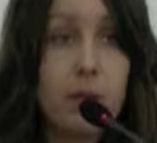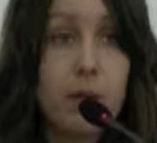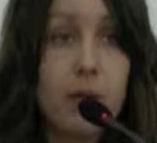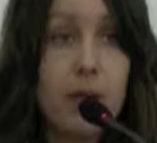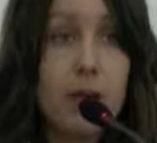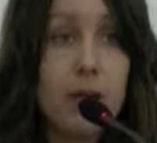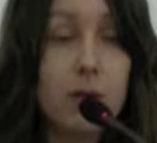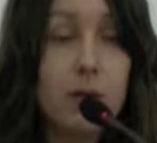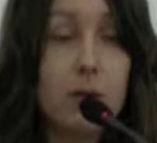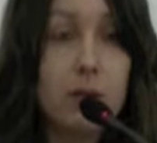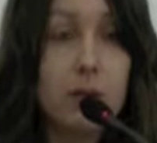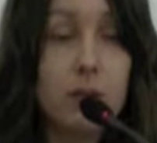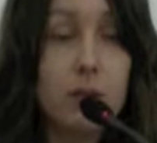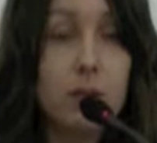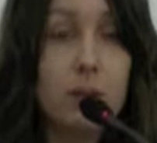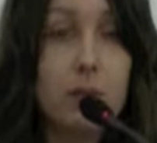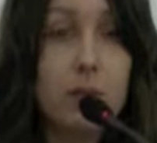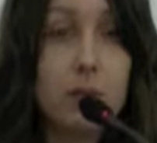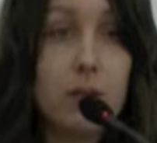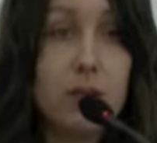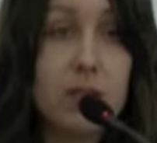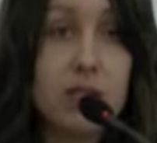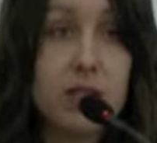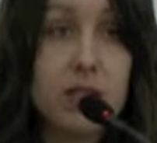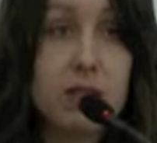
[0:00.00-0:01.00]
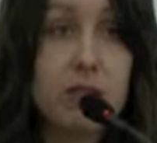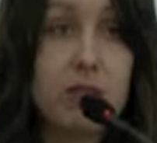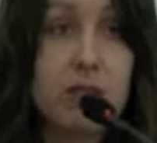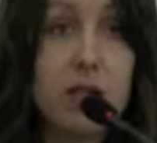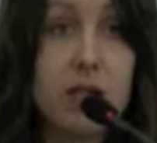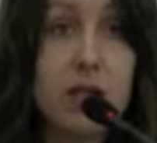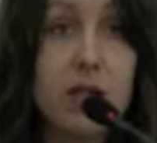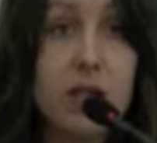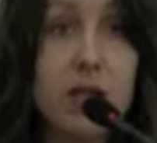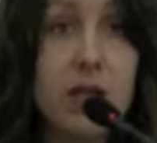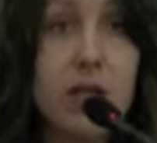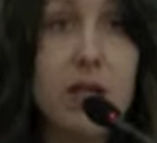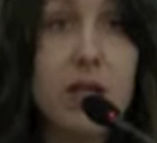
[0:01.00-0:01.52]
in books that are
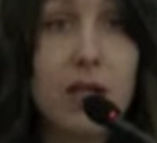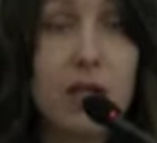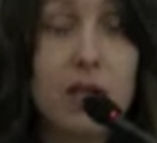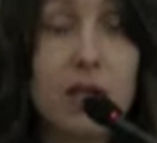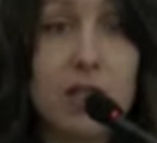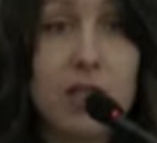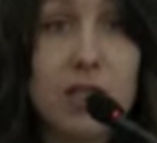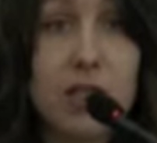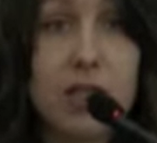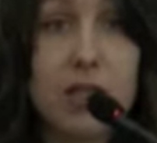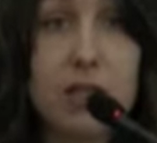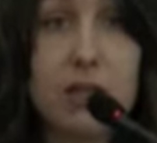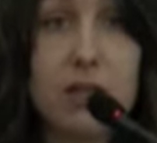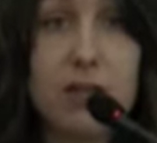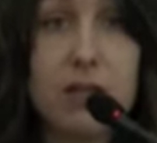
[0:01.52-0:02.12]
written in English.